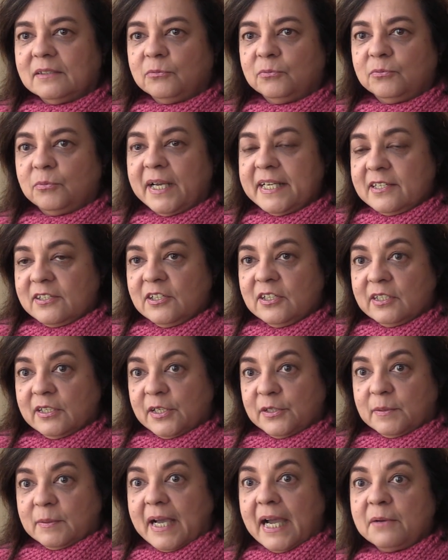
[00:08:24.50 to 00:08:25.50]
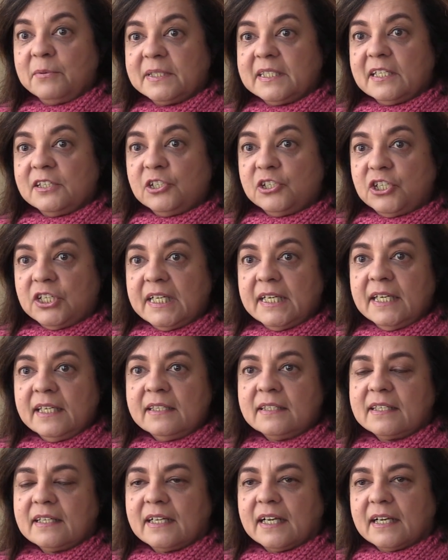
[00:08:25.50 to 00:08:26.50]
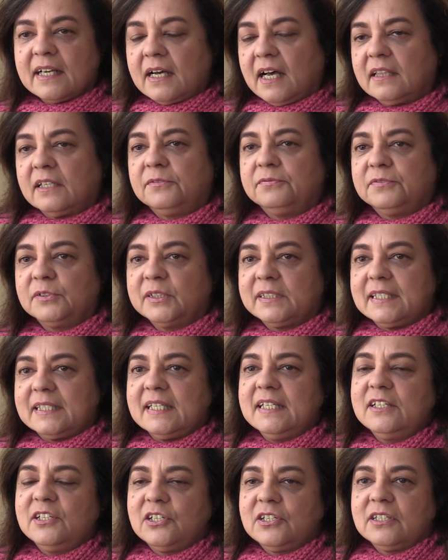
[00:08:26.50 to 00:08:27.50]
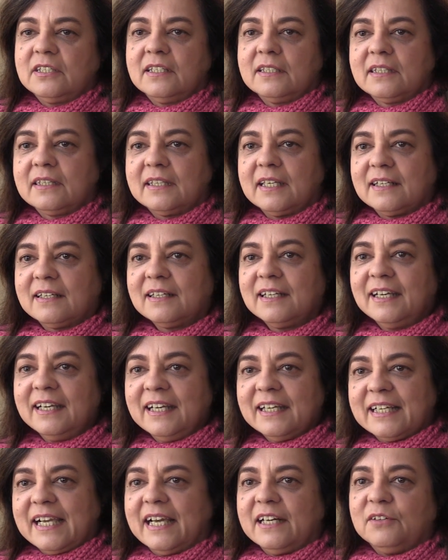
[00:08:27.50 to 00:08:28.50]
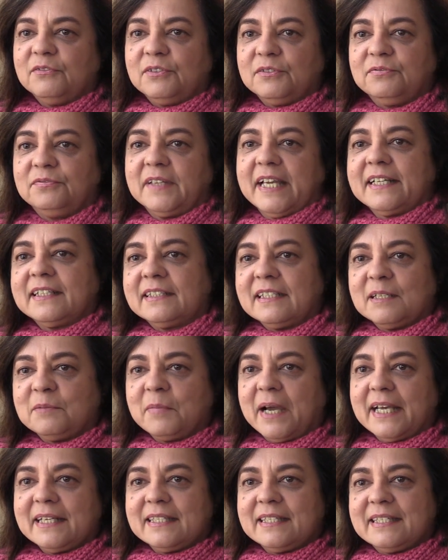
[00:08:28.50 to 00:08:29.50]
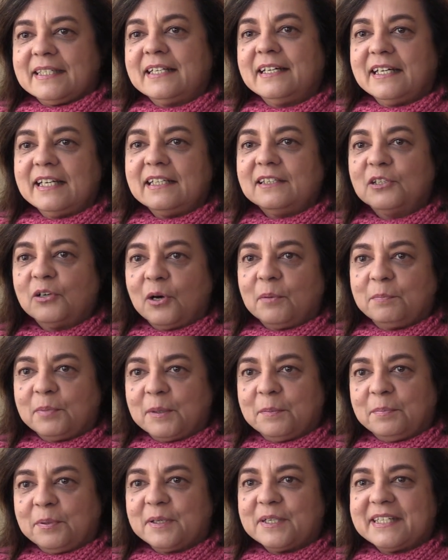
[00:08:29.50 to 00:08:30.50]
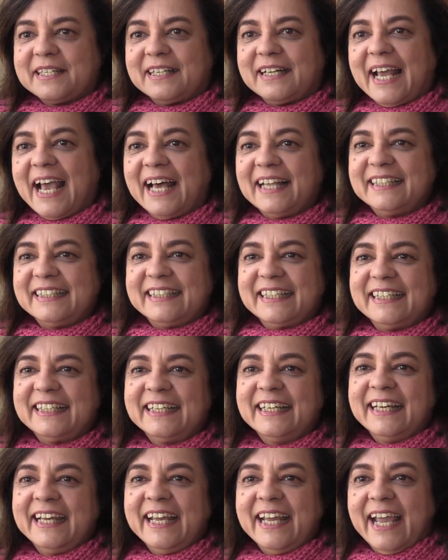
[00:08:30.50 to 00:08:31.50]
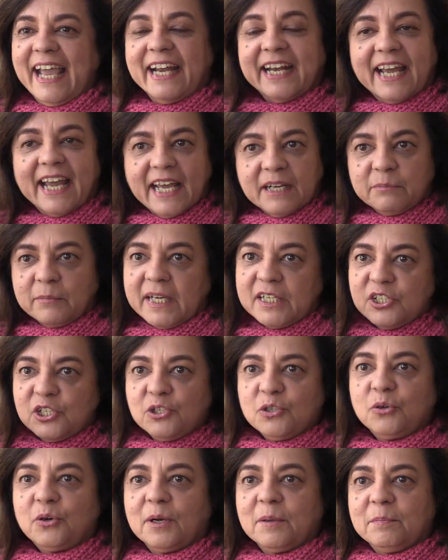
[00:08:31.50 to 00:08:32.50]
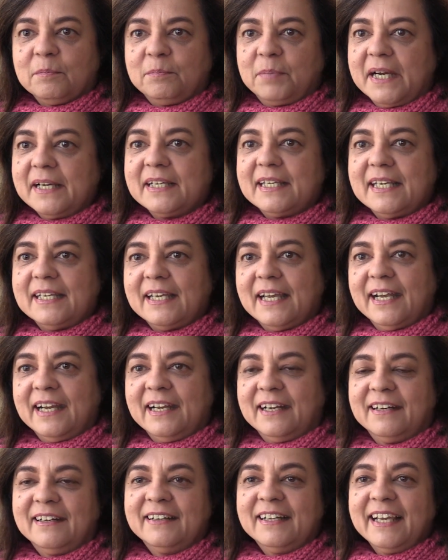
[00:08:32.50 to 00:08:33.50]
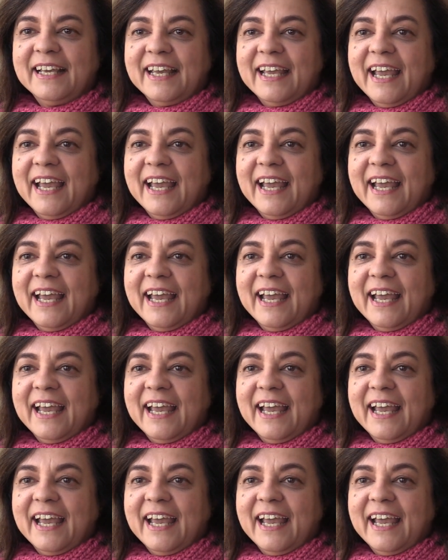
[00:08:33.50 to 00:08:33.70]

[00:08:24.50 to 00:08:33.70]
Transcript: Western clothes. I was in jeans and a colorful T-shirt that kind of reflected my Cyndi Lauper personality, and I had my short, punky hair,